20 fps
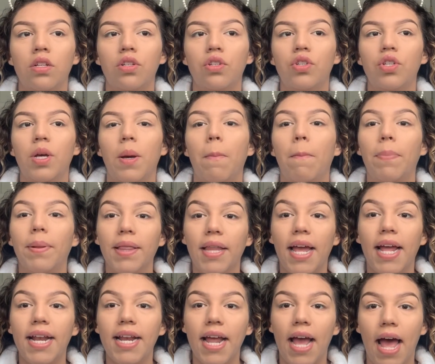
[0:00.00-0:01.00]
to
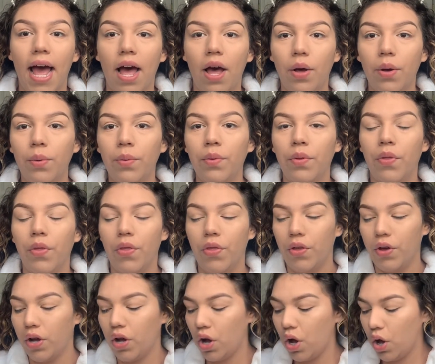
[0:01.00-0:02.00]
blend out the
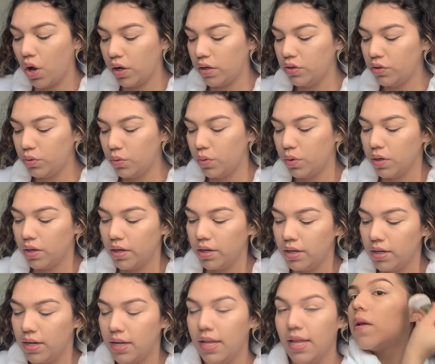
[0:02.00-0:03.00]
contour.
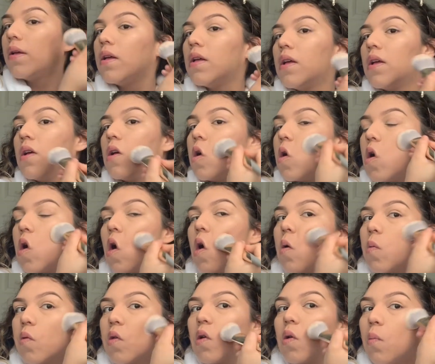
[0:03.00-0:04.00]

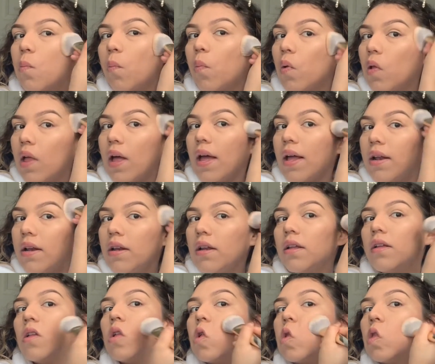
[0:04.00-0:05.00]
I'm gonna blend
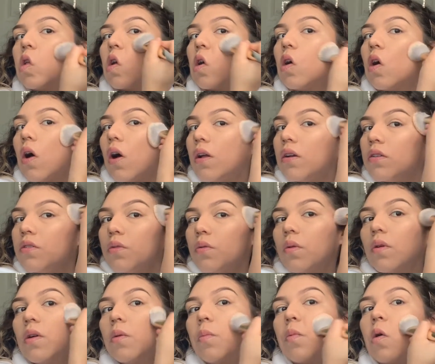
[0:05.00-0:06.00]
the
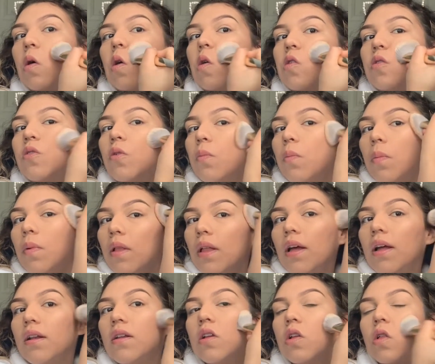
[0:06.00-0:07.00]
contour but also
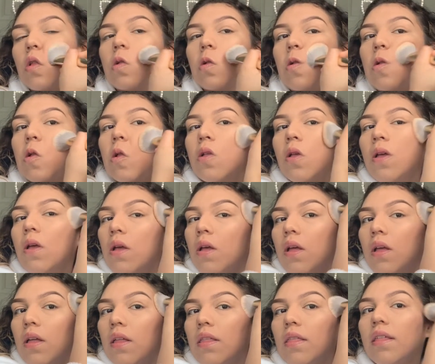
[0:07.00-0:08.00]
blend
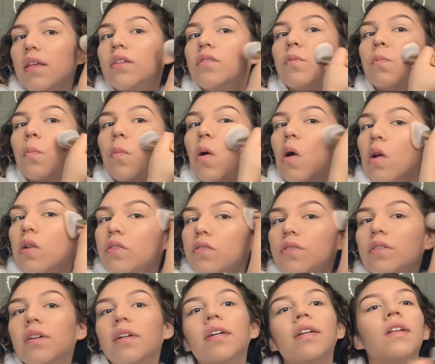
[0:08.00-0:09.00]
this
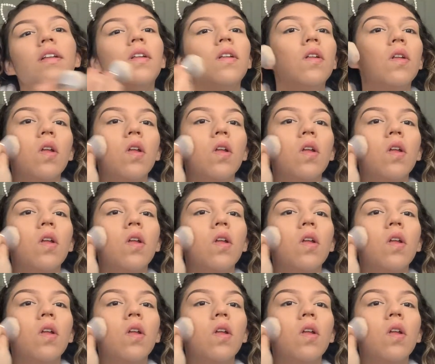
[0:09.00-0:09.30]
bronzer in.